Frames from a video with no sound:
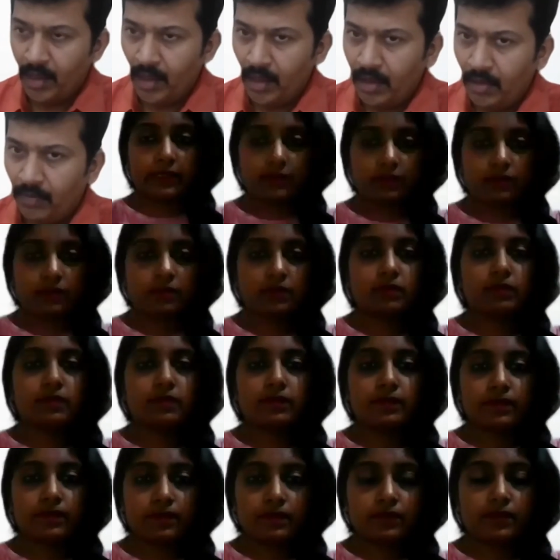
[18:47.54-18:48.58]
When you're
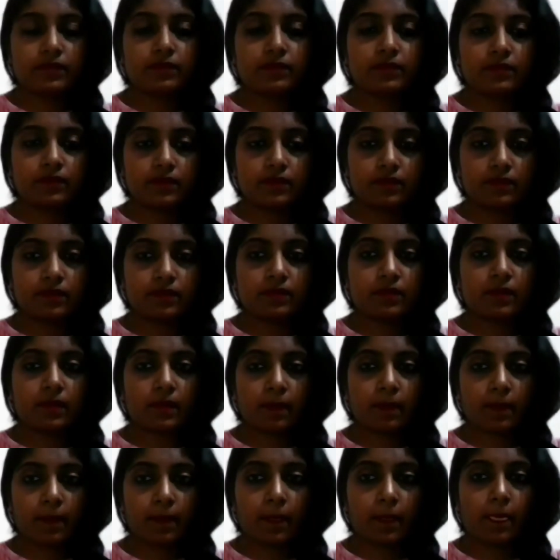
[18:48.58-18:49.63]
improving hearing, the
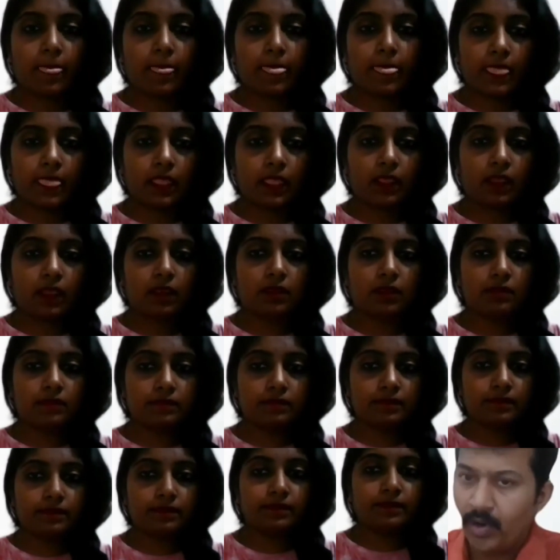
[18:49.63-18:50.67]
person becomes
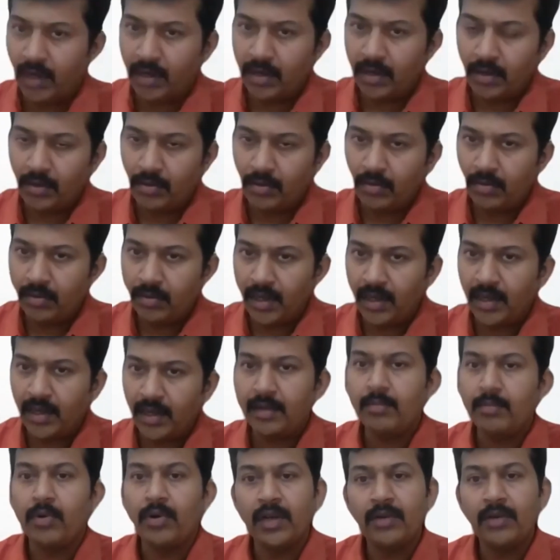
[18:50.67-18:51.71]
more protective. They
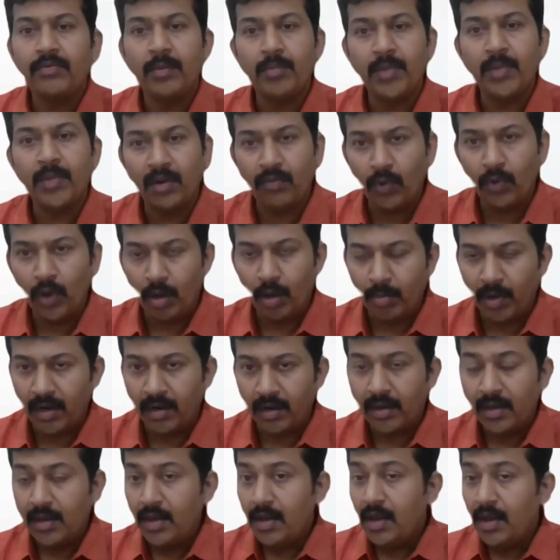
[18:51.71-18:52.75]
can protect from the environment.
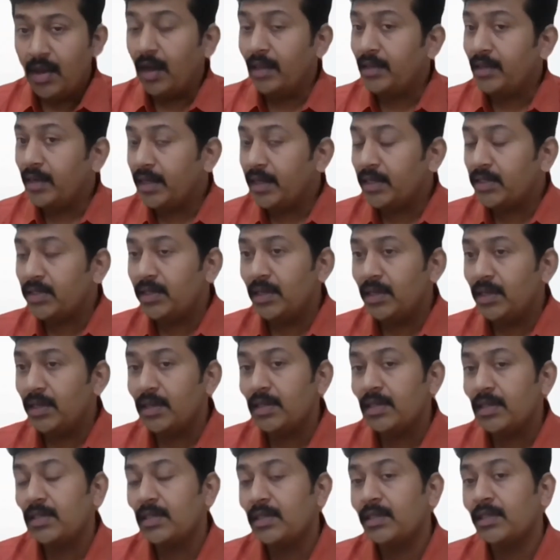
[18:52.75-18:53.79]
And the next thing
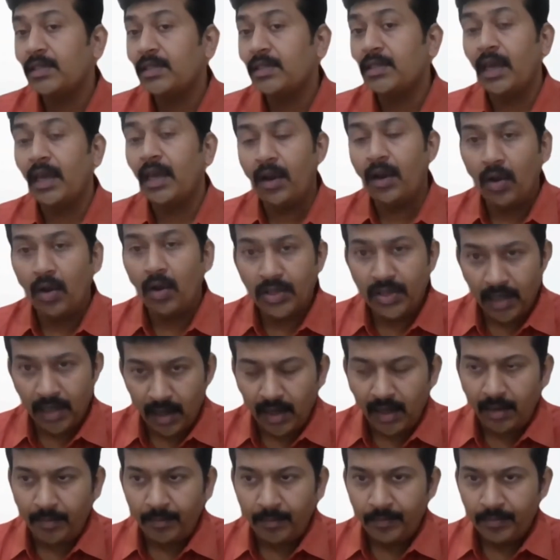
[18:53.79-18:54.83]
is
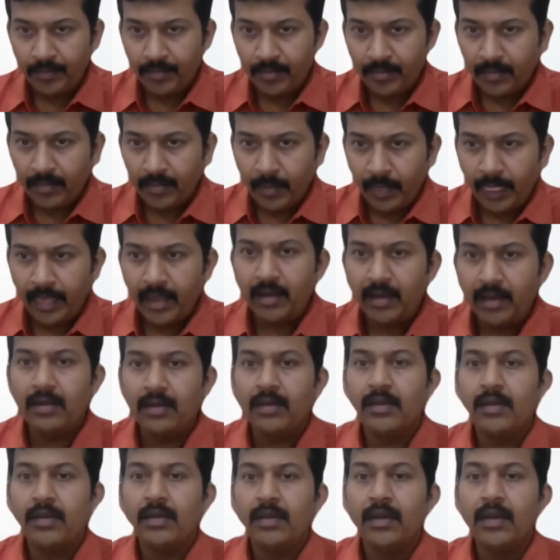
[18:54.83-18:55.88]
psychologically,
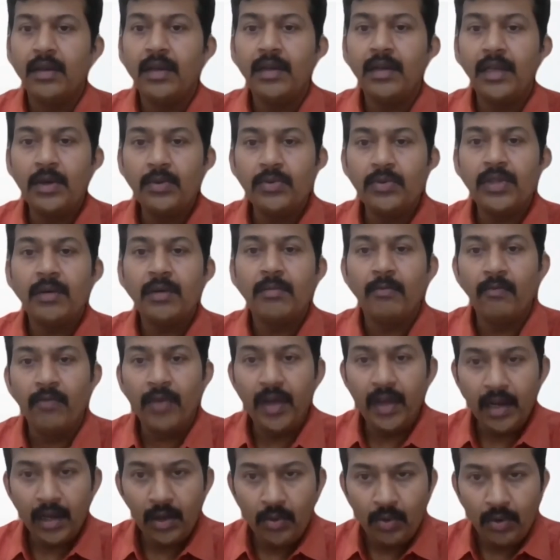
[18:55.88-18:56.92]
it gives a
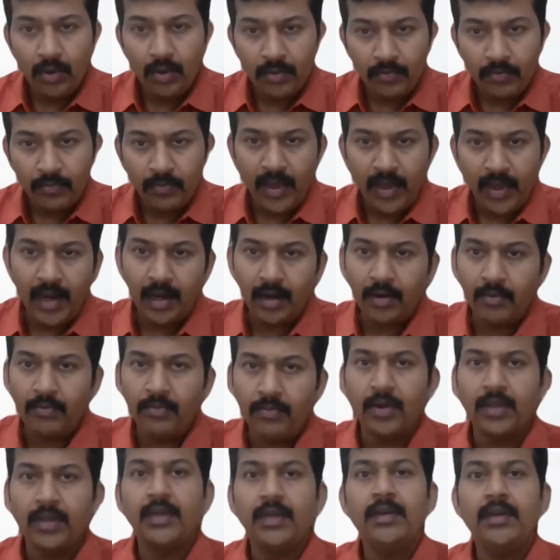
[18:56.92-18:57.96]
very good feel
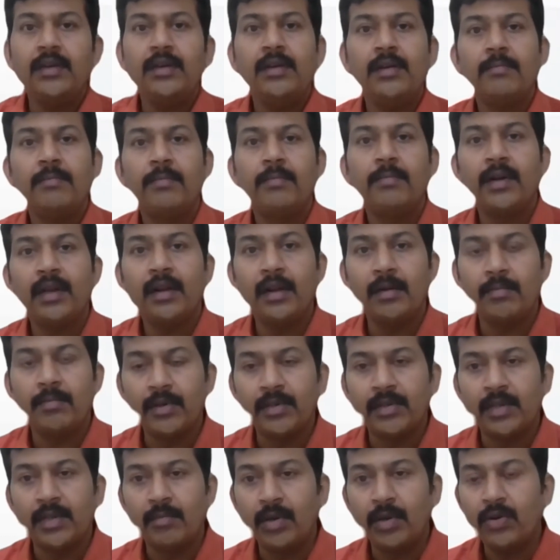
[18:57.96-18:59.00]
for the particular
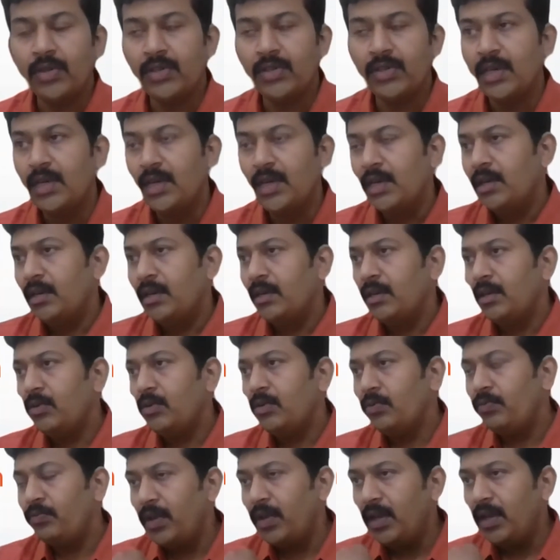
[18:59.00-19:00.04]
person, because
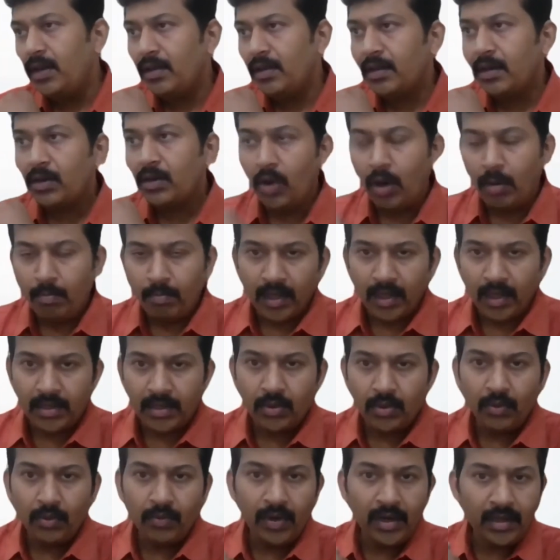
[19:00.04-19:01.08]
you feel that complex.
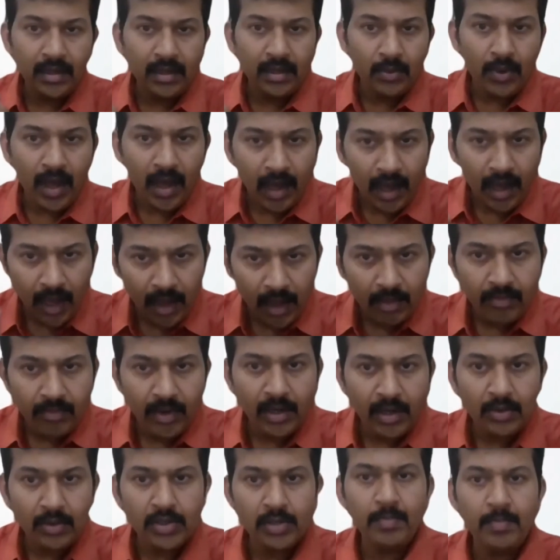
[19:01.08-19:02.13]
So when
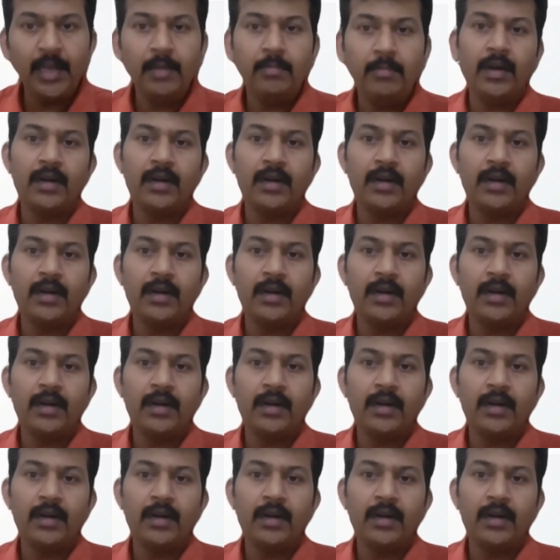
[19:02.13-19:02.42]
you speak